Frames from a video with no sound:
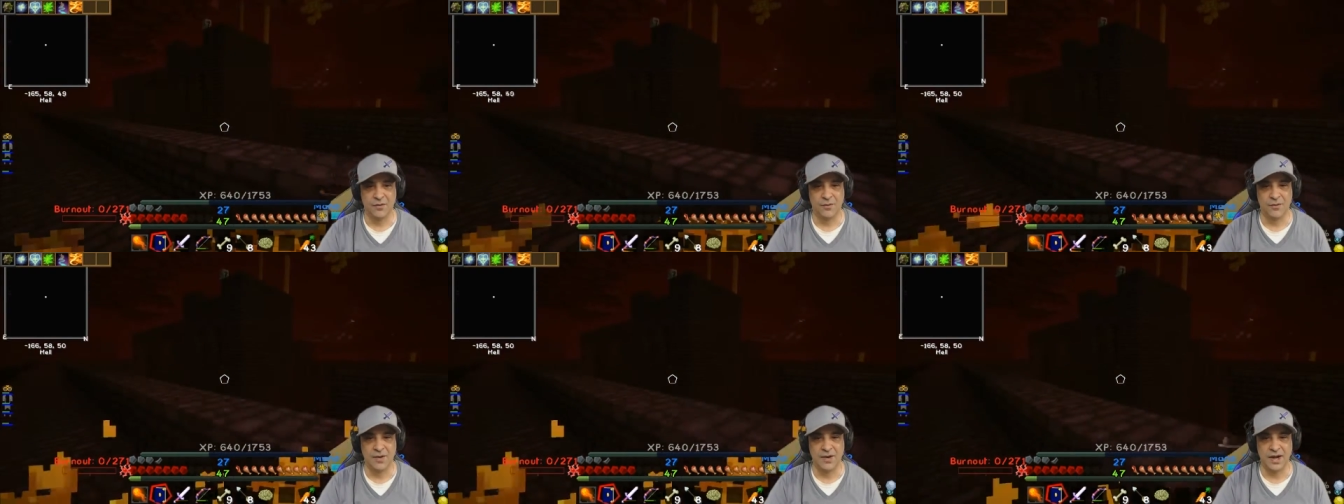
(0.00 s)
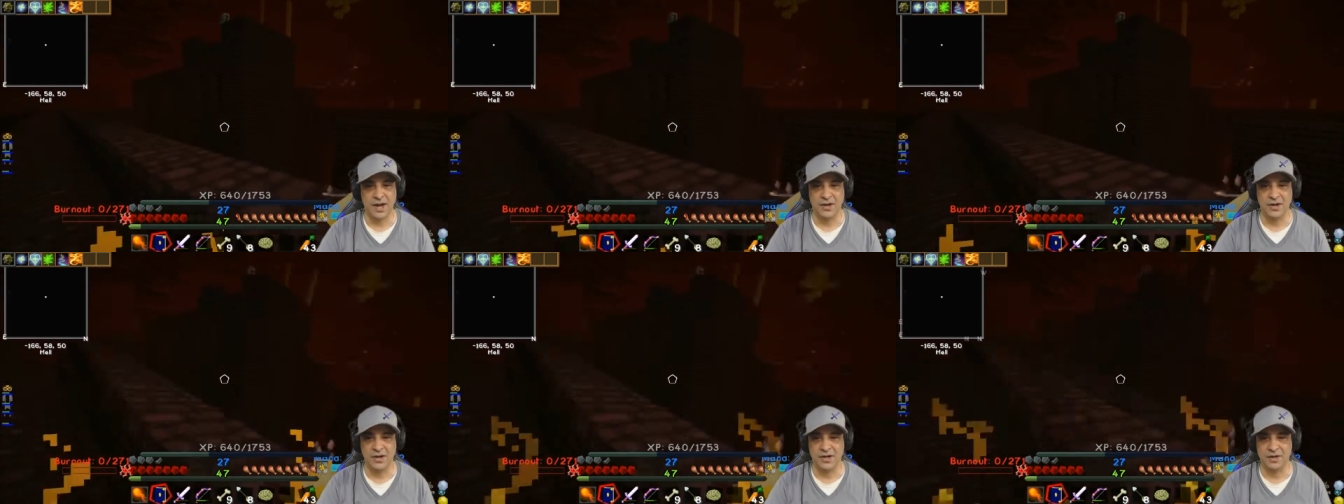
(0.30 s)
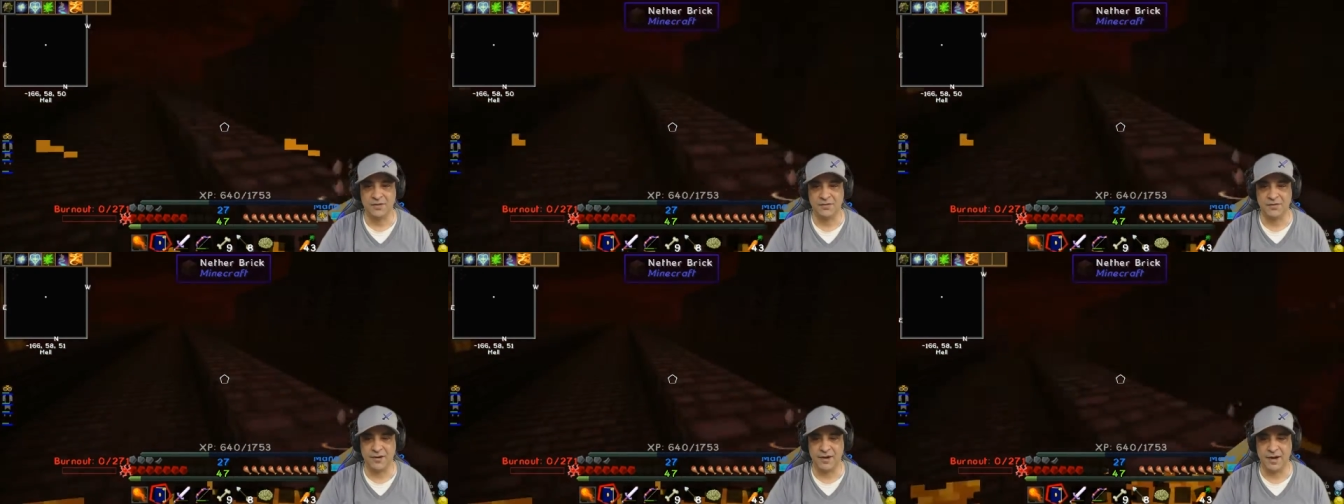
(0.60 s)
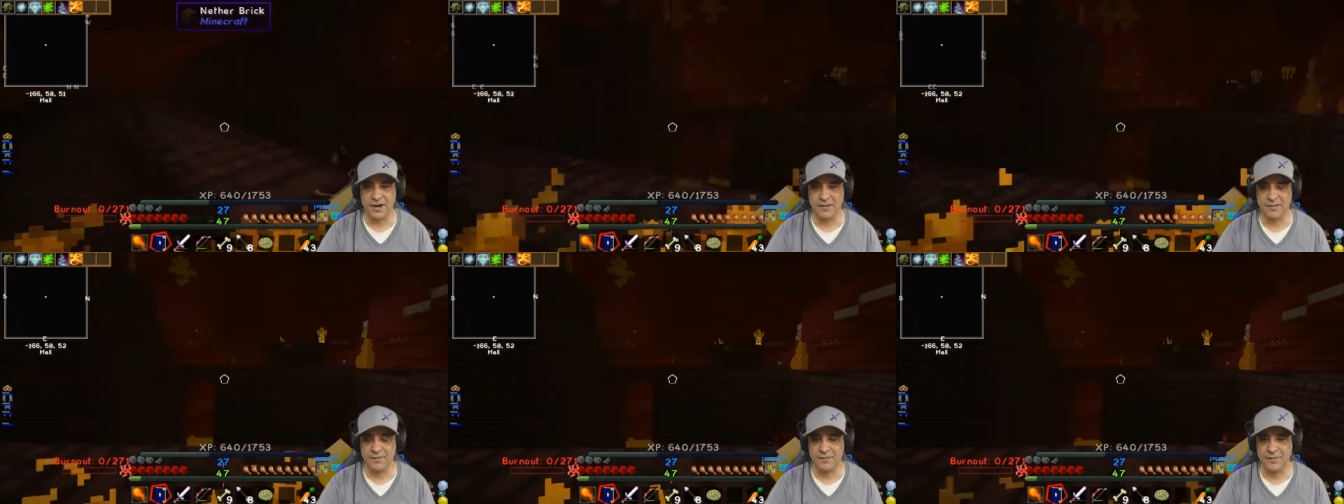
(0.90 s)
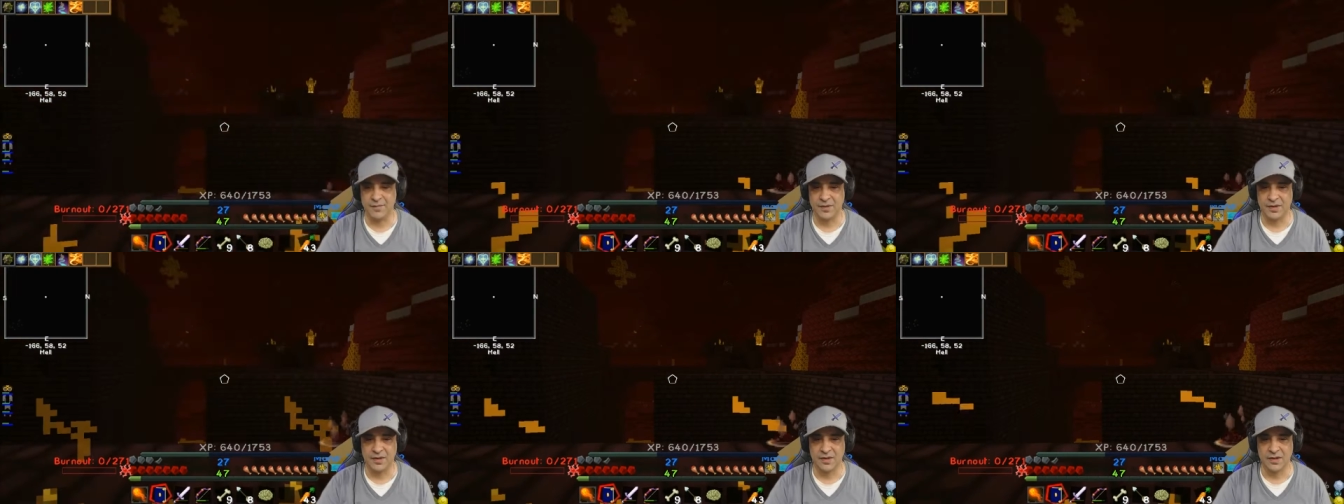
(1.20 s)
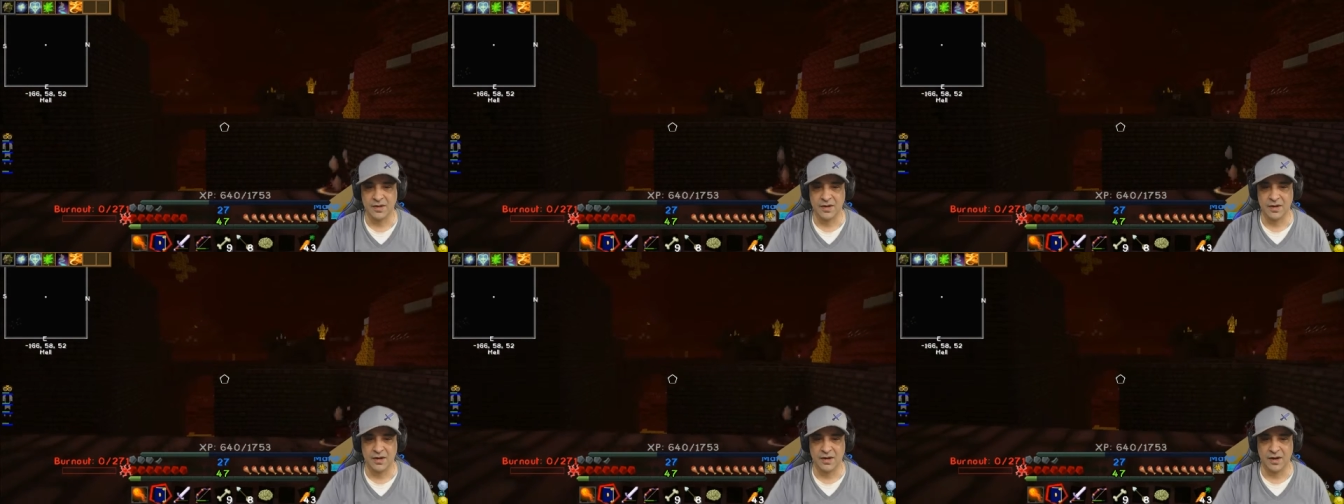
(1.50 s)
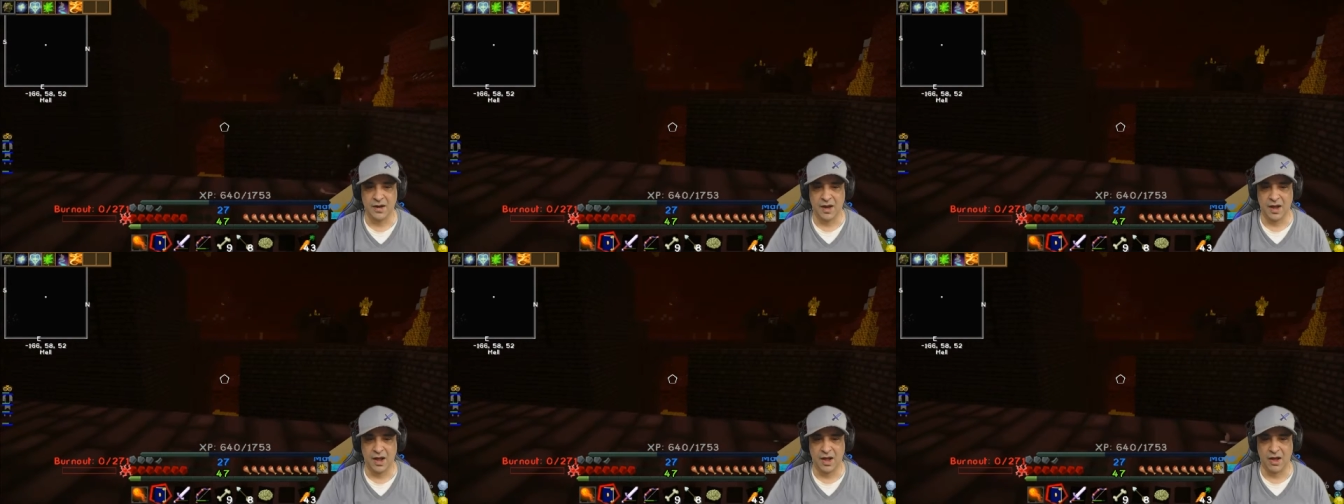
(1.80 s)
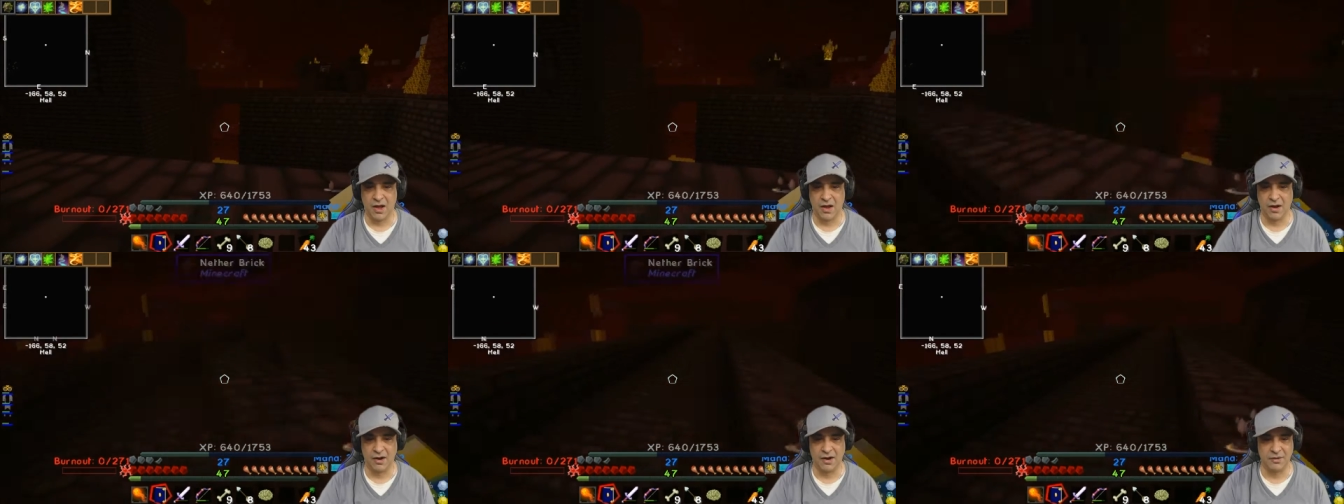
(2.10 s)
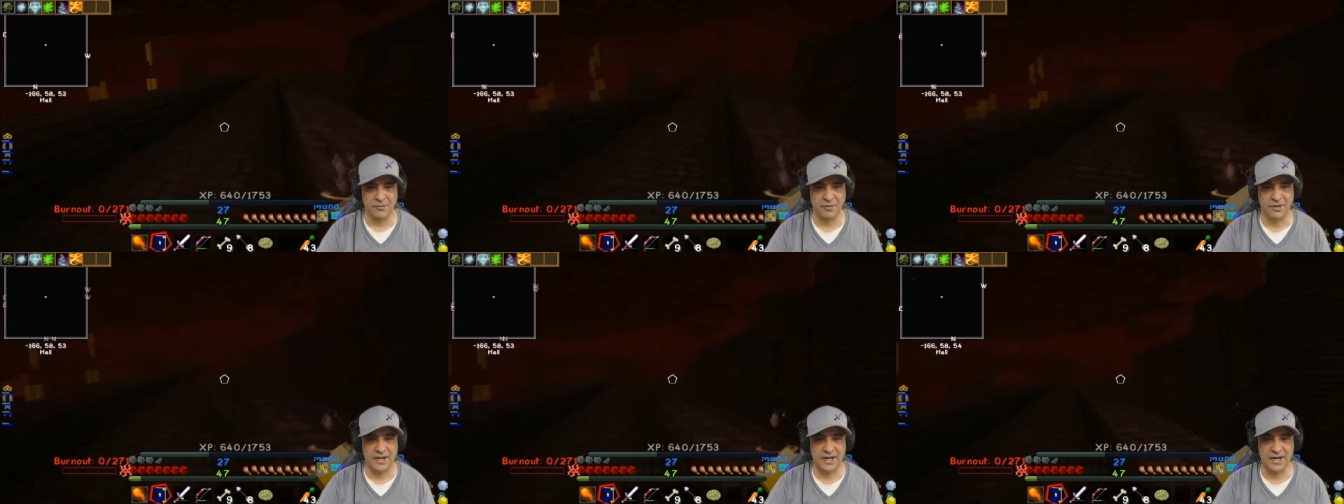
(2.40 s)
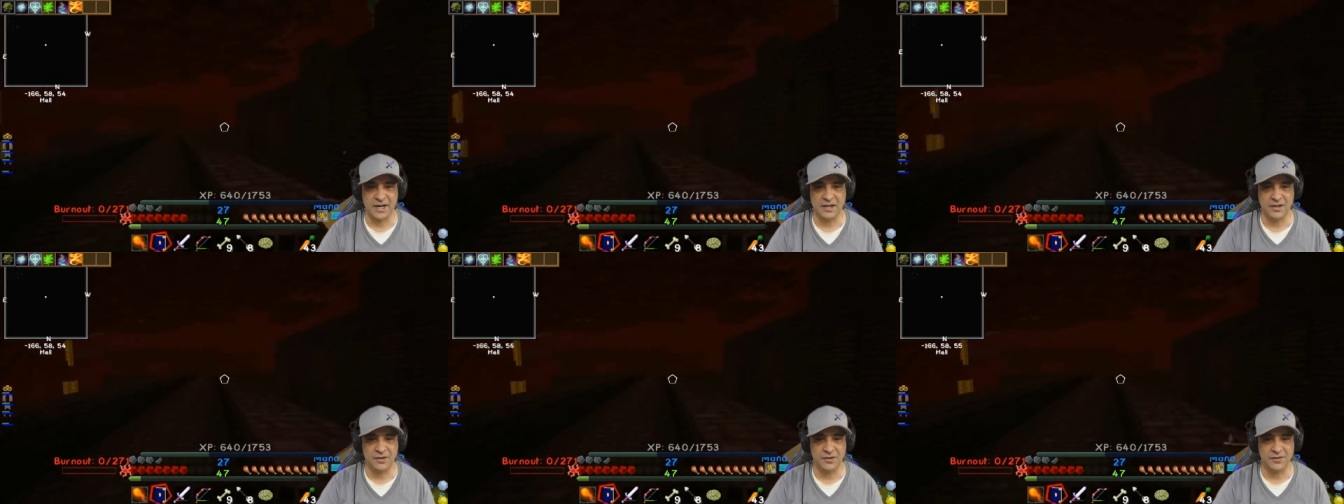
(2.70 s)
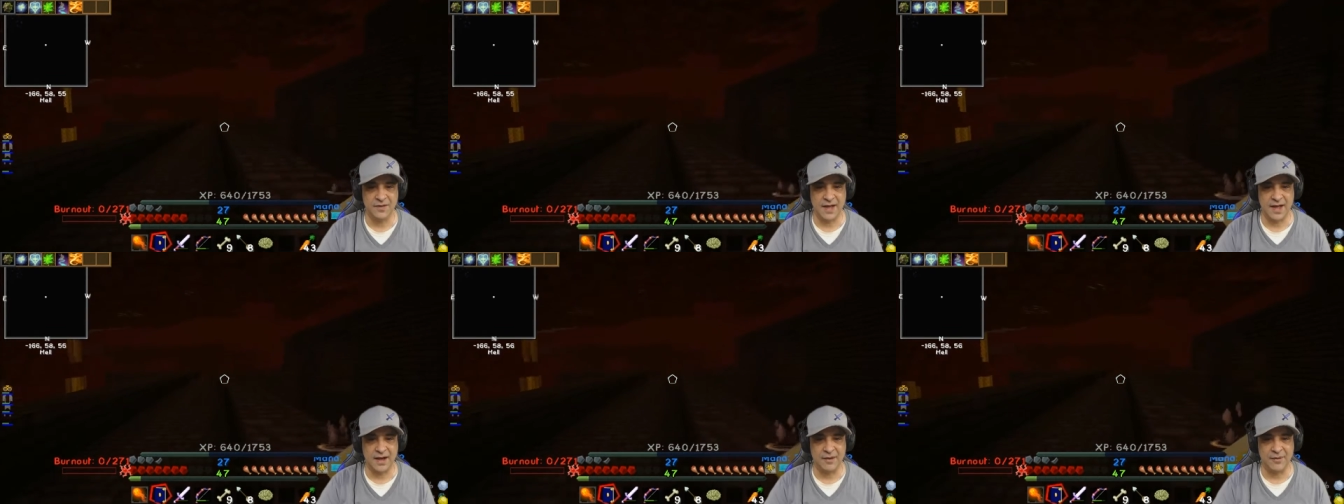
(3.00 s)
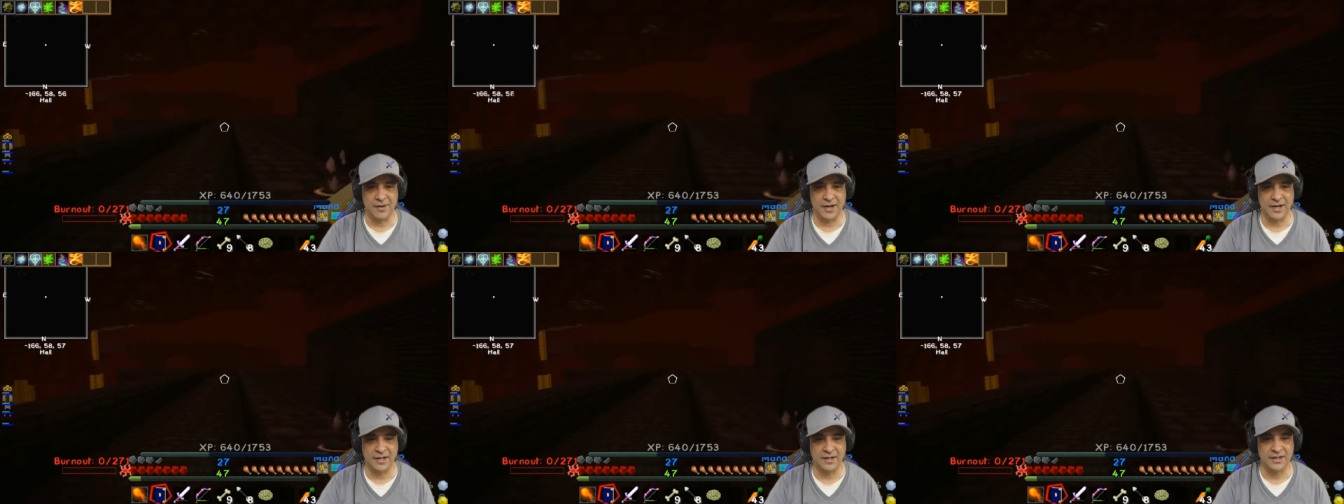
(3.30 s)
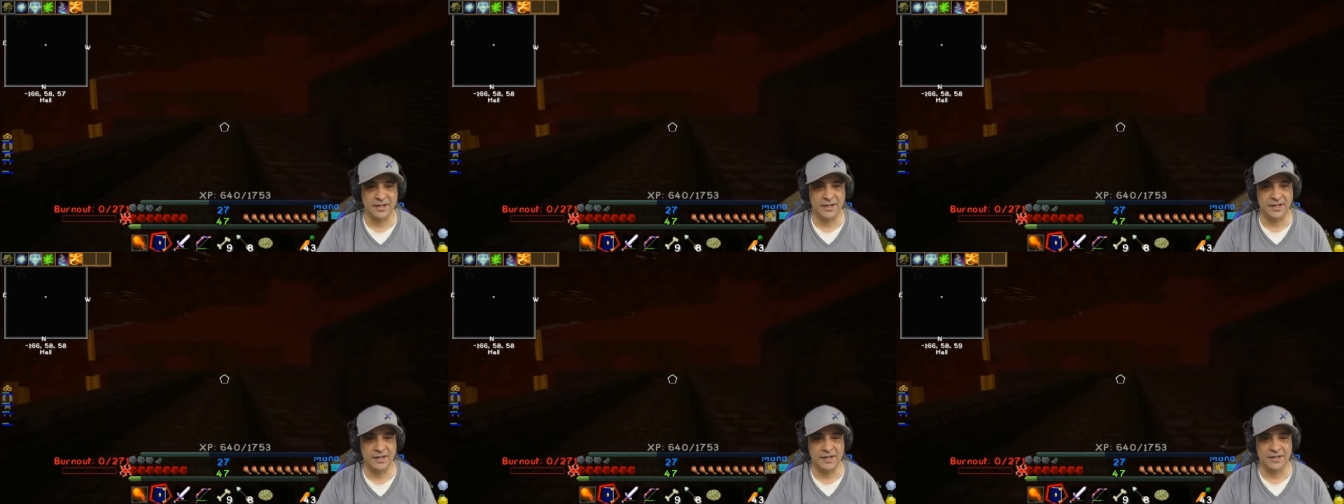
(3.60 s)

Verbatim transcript: We're not looking for him. Alright, we can't go that way.